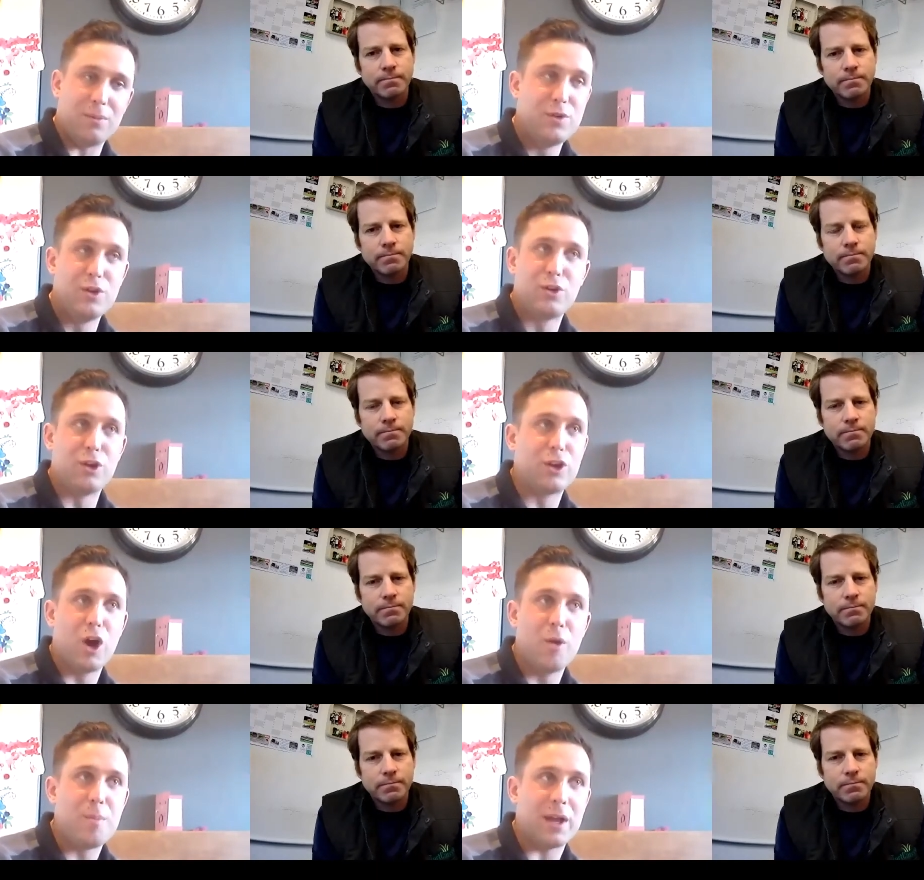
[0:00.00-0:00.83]
Speaker 1: You could
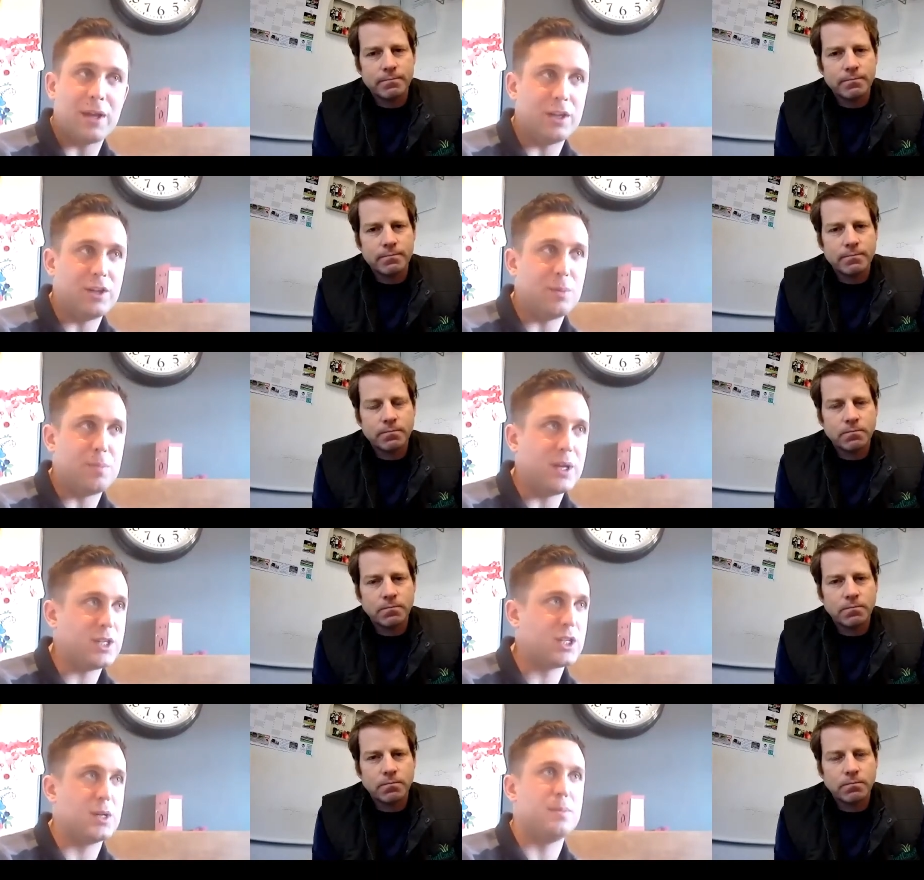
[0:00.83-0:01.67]
come in and your
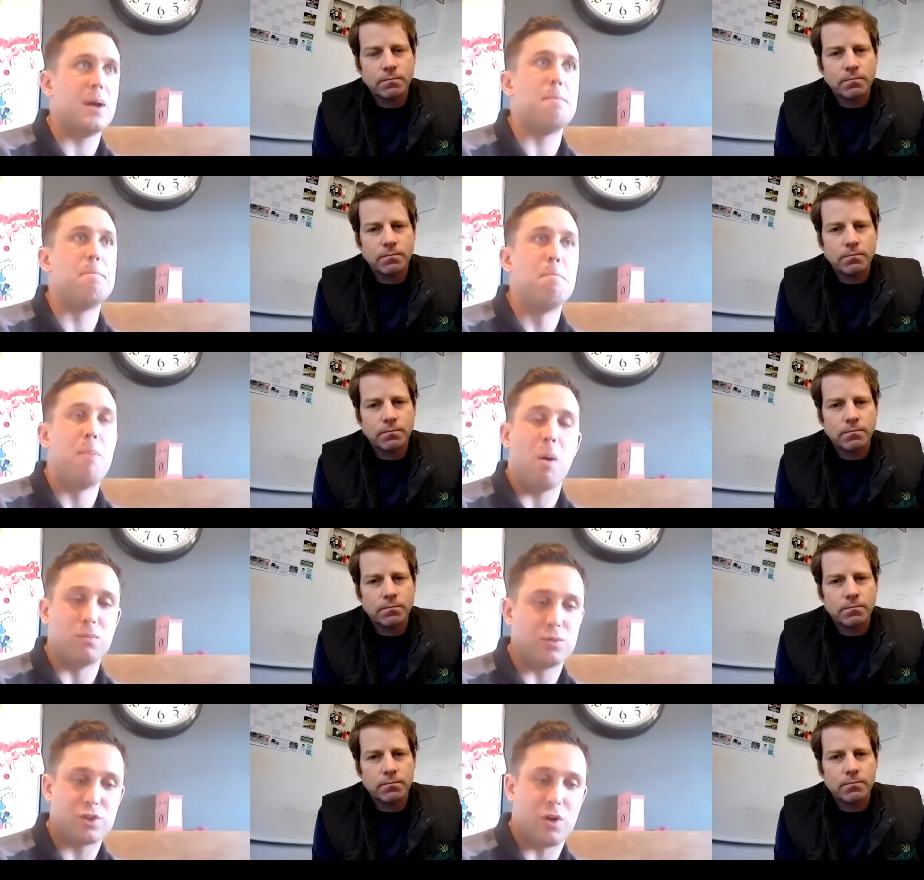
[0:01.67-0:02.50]
pitch could be a
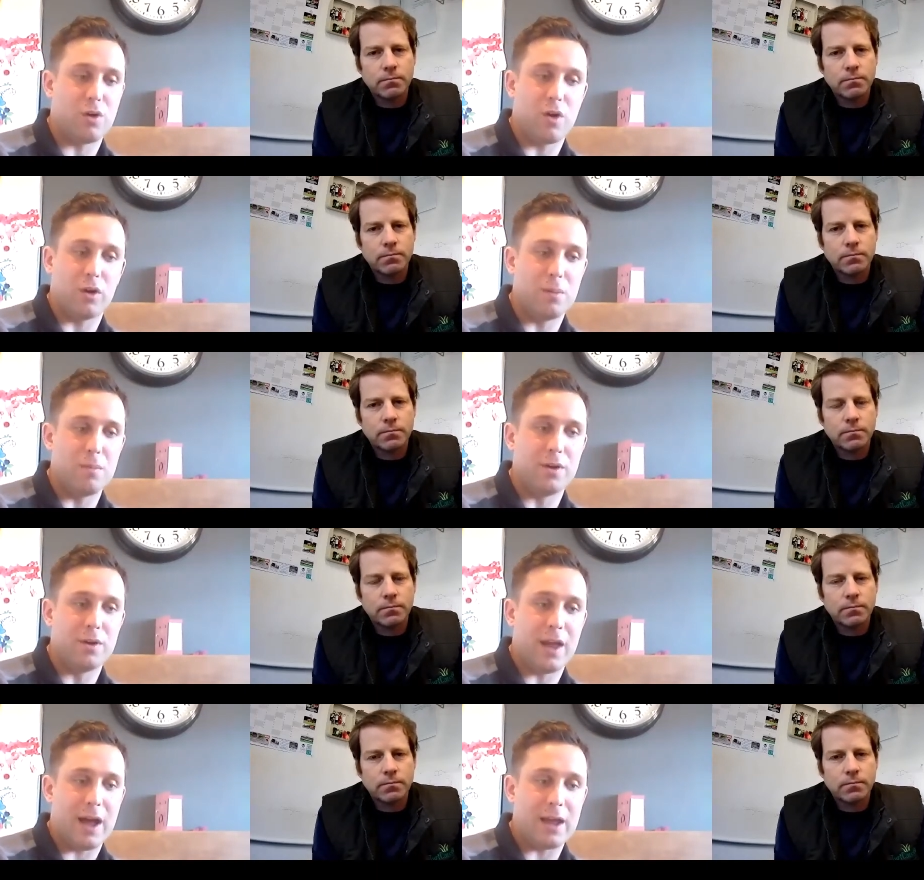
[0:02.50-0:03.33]
bomb site on a
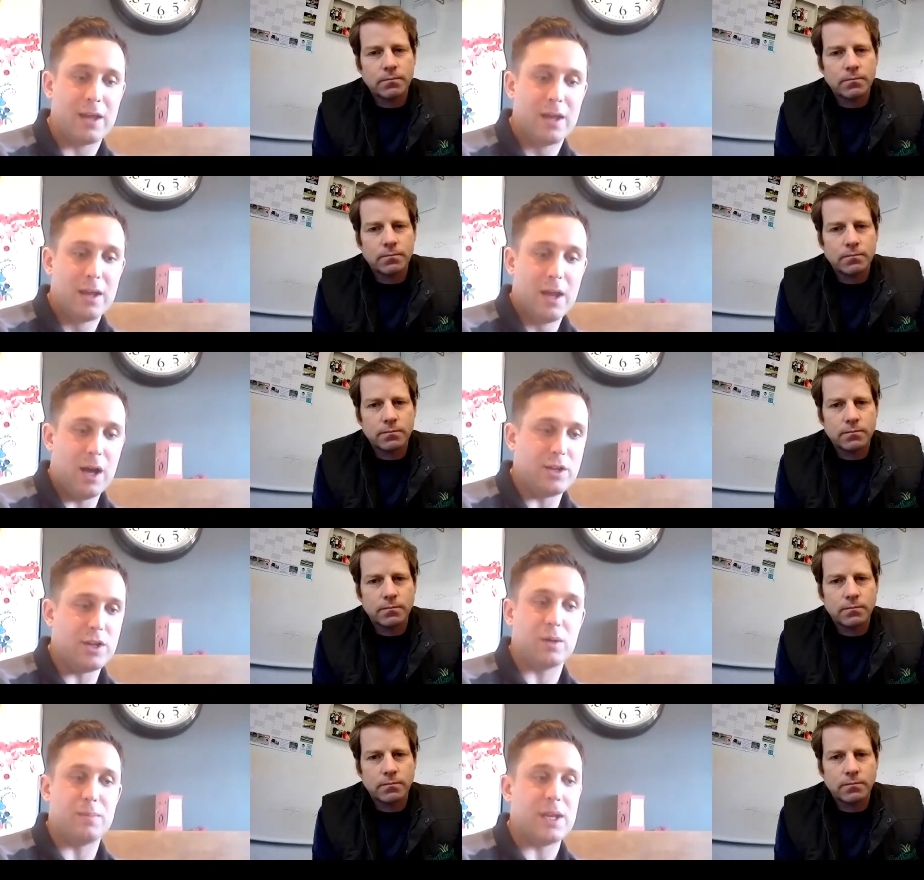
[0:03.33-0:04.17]
Monday, and
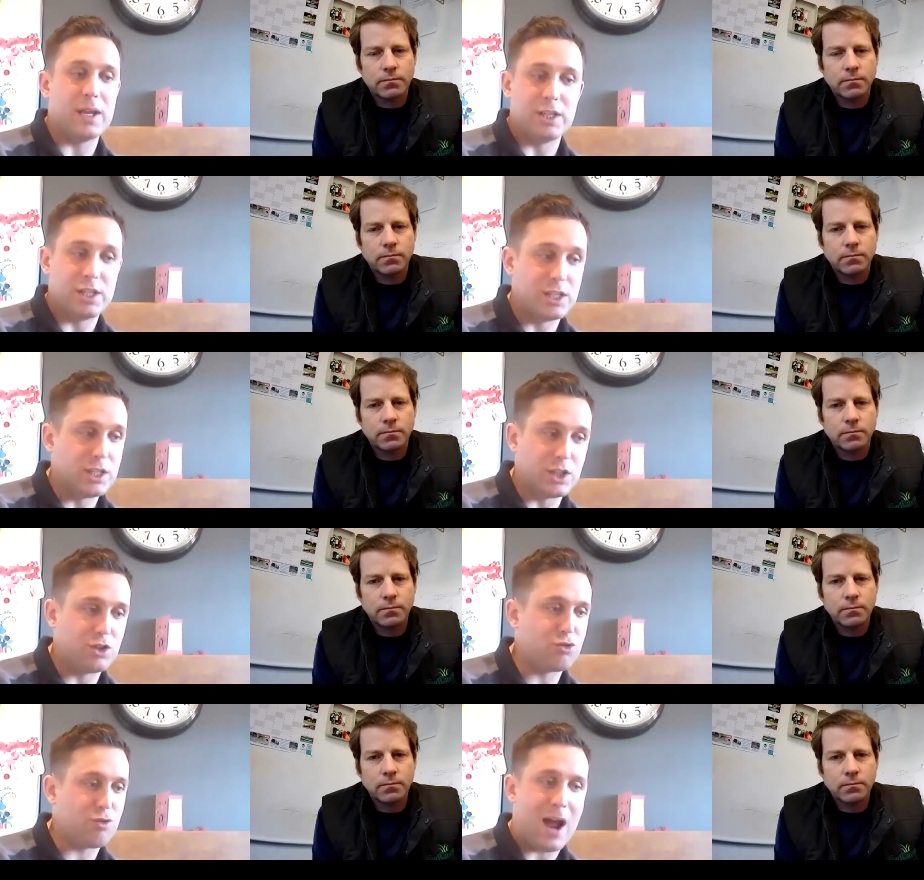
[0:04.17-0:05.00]
you could be itching to
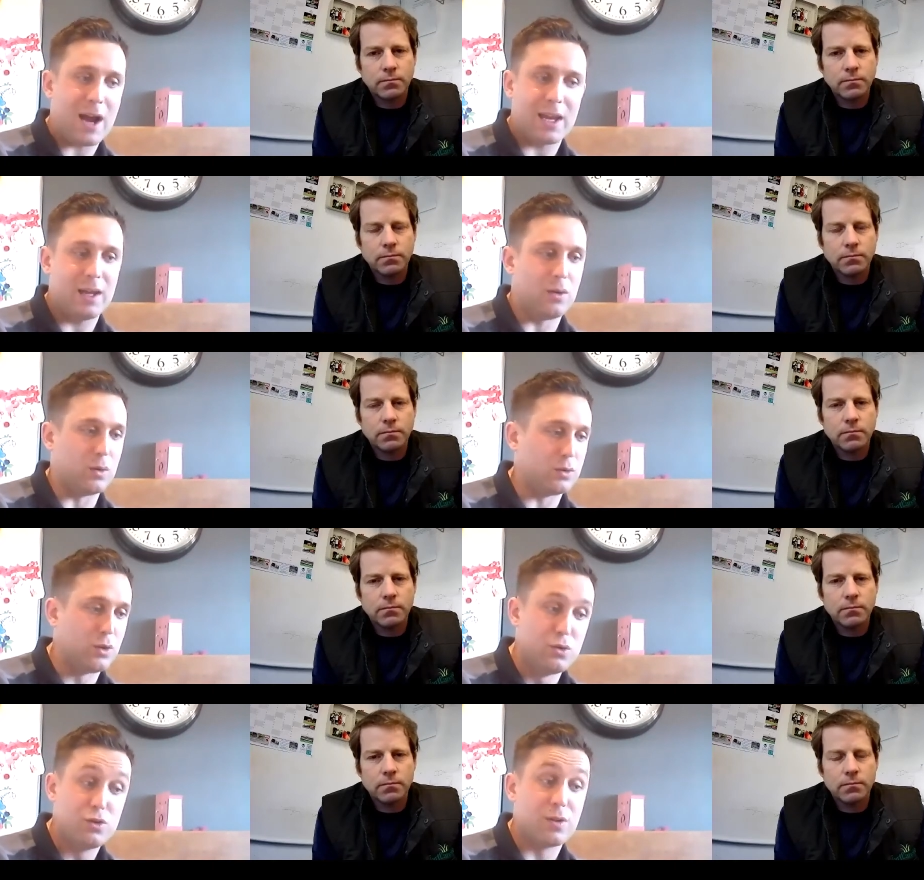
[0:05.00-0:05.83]
drag it or
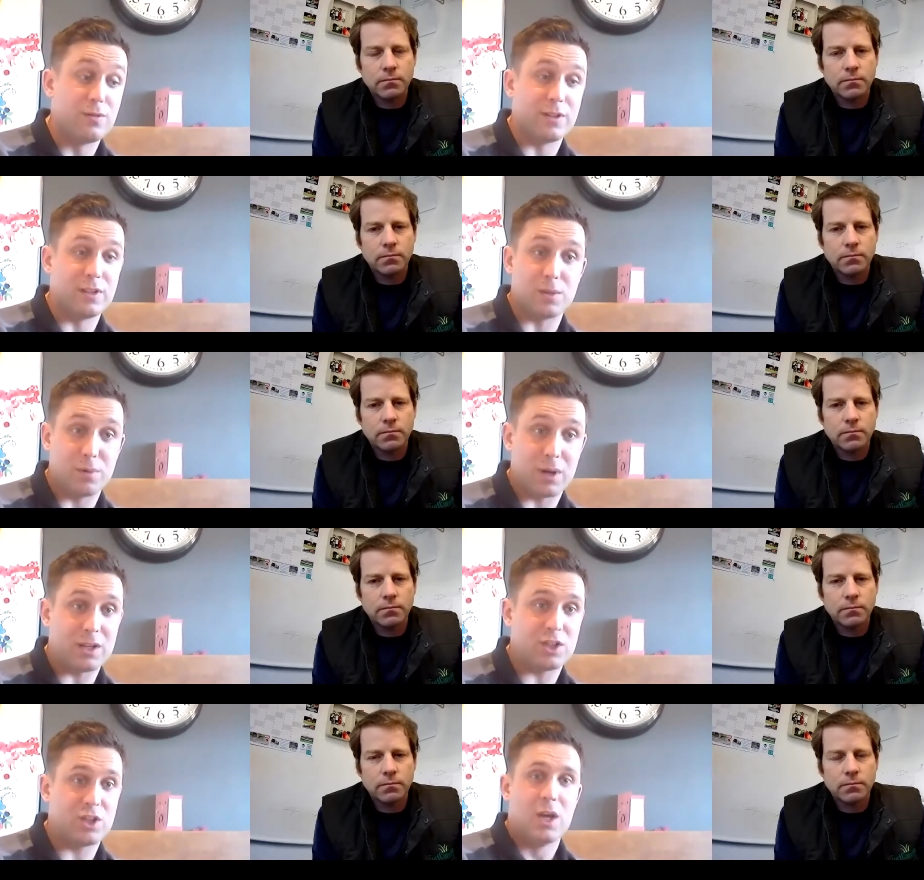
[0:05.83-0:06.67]
do something to bring it.